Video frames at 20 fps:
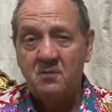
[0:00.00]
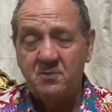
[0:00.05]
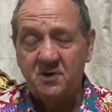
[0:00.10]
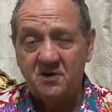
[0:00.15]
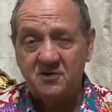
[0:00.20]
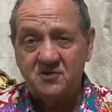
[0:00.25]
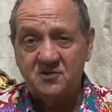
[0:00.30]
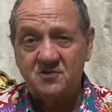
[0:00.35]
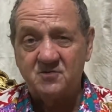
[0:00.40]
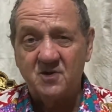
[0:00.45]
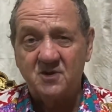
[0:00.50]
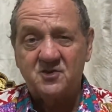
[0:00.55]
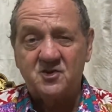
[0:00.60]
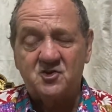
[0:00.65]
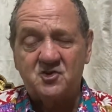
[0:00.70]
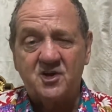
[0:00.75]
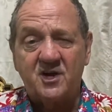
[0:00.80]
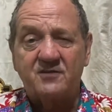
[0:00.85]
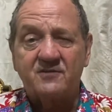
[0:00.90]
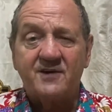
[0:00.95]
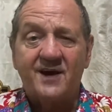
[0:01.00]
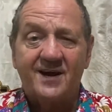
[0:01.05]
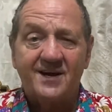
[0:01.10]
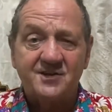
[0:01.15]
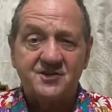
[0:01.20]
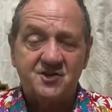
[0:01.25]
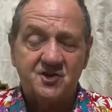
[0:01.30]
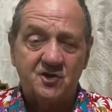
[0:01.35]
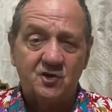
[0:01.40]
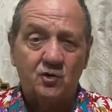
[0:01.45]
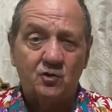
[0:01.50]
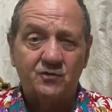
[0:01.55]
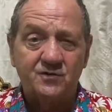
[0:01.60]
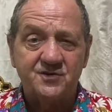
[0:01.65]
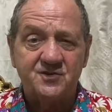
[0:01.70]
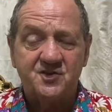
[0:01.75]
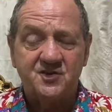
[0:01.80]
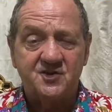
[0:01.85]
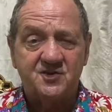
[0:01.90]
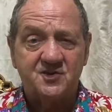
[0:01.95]
But as a generality, in all the
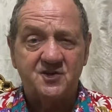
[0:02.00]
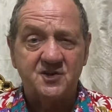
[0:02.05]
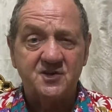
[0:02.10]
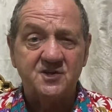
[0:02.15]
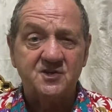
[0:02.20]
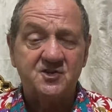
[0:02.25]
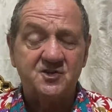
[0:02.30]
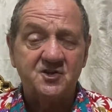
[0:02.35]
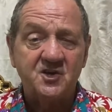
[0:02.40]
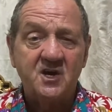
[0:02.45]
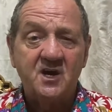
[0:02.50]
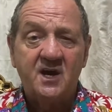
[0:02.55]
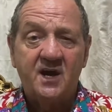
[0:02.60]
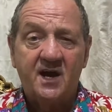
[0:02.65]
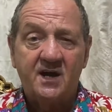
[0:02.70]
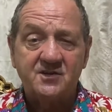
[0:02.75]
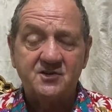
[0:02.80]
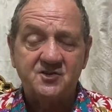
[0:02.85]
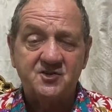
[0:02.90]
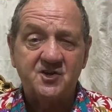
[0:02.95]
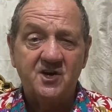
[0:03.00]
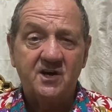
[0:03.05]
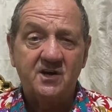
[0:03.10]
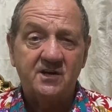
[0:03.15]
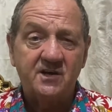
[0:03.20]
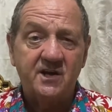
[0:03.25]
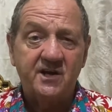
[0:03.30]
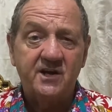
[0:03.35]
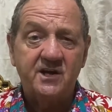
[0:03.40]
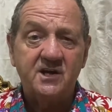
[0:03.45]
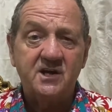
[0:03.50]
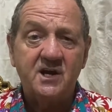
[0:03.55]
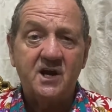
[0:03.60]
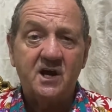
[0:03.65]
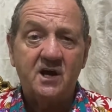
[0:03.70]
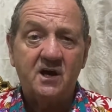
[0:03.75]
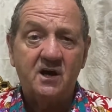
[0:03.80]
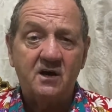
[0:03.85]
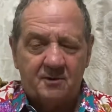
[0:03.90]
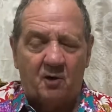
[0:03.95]
cities, and certainly
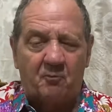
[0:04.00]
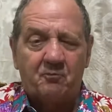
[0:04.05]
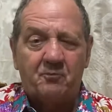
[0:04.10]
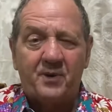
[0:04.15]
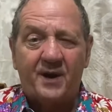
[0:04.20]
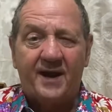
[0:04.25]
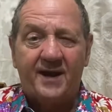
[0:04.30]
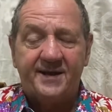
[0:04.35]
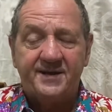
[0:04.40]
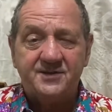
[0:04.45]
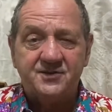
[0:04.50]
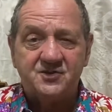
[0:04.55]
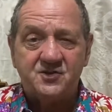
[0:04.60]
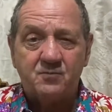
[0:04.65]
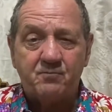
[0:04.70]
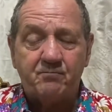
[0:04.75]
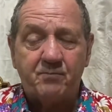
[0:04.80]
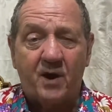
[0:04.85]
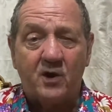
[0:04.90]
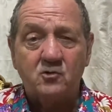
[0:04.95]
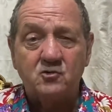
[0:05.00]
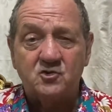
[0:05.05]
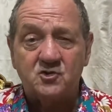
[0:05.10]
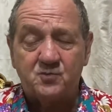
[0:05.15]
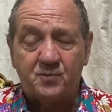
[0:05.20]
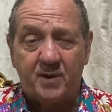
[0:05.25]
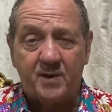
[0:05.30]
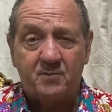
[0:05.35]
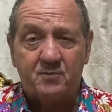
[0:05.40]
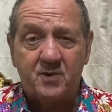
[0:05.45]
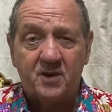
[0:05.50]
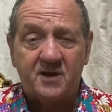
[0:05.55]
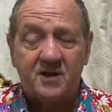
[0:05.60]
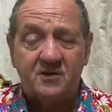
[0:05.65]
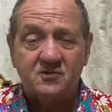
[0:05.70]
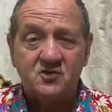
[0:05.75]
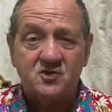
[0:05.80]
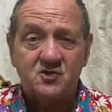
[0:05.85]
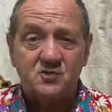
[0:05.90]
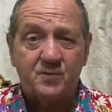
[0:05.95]
on planes and boats, people are
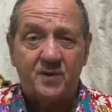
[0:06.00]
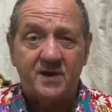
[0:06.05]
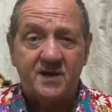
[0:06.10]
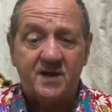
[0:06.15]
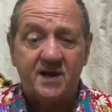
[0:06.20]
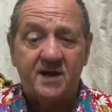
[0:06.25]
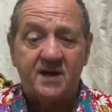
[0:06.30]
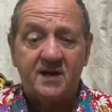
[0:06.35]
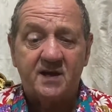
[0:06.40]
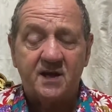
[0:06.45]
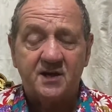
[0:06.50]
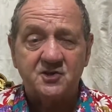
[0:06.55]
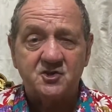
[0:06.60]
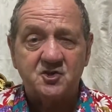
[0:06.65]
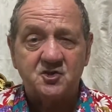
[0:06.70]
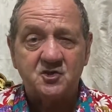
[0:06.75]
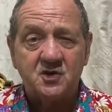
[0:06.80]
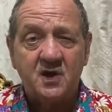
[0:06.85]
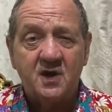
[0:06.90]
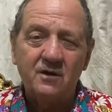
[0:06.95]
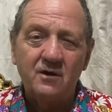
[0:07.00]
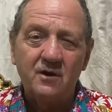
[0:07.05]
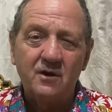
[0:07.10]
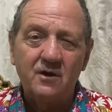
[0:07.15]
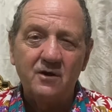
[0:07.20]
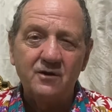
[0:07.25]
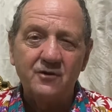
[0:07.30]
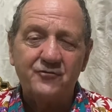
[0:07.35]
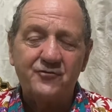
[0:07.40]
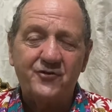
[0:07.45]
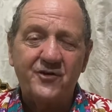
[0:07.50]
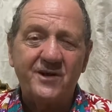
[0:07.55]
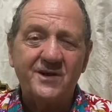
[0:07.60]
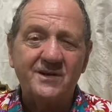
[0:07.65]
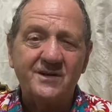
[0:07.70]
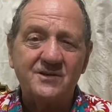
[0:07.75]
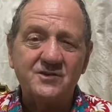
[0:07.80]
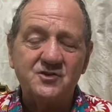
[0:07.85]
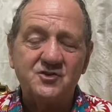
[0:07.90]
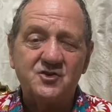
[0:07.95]
going to speak English. The thing
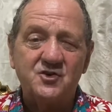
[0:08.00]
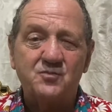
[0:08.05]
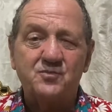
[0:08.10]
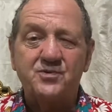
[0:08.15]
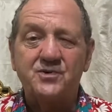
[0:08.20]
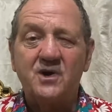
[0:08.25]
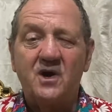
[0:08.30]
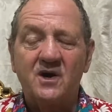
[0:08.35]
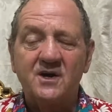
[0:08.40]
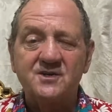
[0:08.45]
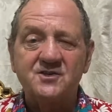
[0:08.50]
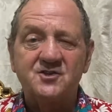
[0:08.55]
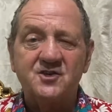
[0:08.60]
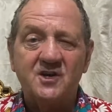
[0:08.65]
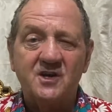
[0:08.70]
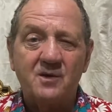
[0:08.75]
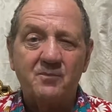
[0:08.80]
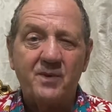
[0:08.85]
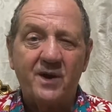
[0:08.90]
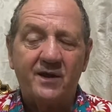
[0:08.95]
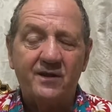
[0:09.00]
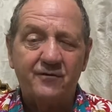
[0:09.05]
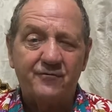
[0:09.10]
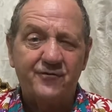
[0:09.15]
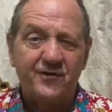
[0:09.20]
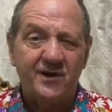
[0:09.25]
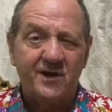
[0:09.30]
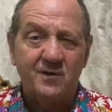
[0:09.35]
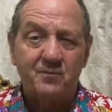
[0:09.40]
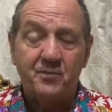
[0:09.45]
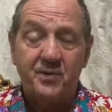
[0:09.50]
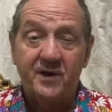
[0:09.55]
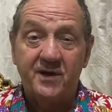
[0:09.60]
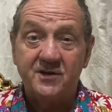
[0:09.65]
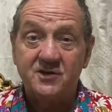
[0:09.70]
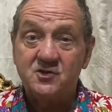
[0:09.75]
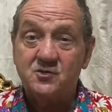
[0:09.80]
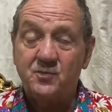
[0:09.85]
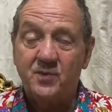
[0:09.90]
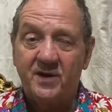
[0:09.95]
that's surprising about the
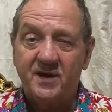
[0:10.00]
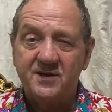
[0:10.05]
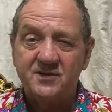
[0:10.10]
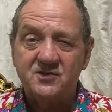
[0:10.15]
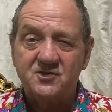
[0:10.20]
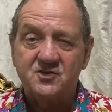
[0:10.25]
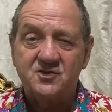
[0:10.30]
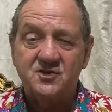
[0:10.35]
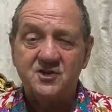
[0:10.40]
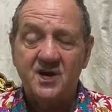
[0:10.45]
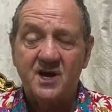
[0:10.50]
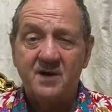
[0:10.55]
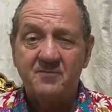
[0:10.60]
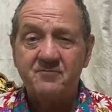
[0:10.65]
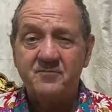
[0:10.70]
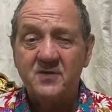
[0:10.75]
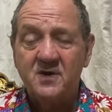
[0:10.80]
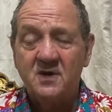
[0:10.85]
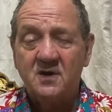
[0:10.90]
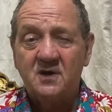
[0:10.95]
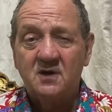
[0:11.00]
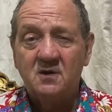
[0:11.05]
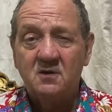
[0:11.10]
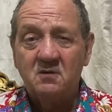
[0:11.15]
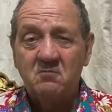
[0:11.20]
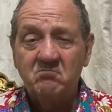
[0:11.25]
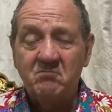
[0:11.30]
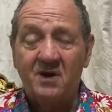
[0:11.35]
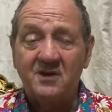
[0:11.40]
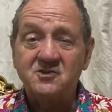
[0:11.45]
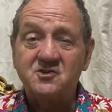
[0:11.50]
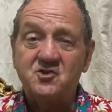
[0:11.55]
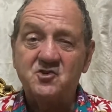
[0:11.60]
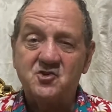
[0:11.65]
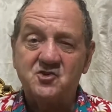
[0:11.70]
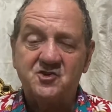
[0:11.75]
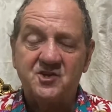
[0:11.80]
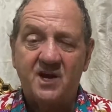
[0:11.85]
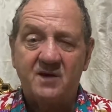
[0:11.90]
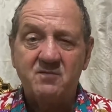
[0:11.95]
Philippines, but it's much the
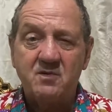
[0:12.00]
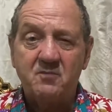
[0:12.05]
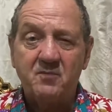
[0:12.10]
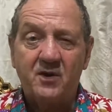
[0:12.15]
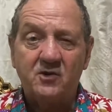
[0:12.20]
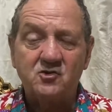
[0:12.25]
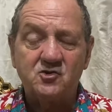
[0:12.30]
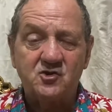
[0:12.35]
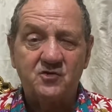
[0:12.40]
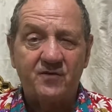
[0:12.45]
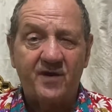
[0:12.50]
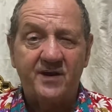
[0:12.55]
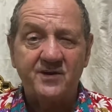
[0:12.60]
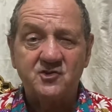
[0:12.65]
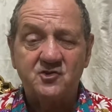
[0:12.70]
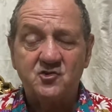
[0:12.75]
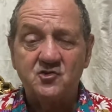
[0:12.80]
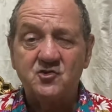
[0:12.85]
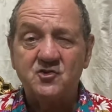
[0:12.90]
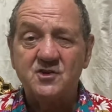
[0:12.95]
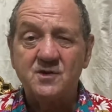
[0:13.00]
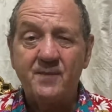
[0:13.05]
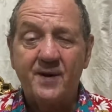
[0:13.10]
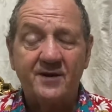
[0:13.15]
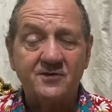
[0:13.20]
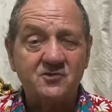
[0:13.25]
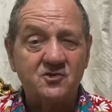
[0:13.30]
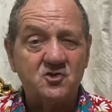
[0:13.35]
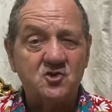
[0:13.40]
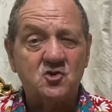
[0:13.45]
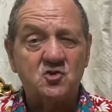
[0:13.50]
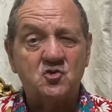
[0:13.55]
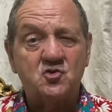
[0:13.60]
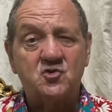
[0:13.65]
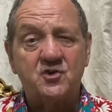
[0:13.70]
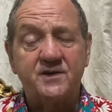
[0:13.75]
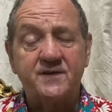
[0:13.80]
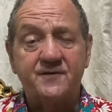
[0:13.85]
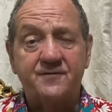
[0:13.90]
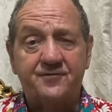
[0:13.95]
same in most of Asia, is the amount of
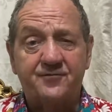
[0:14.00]
street